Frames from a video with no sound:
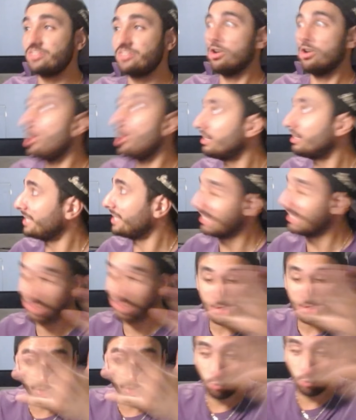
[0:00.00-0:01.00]
and talking.
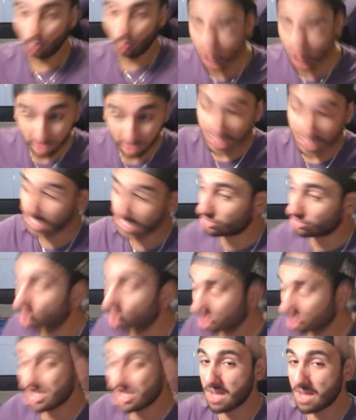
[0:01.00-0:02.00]
Just walking and
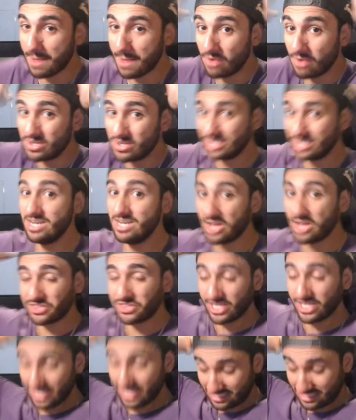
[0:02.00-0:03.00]
talking about
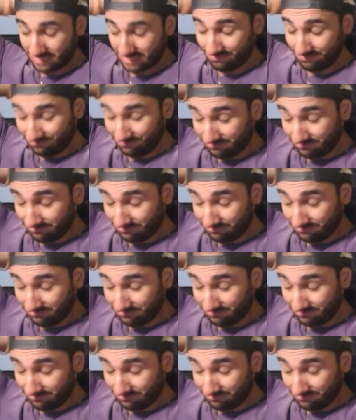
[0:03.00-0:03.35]
nothing. It's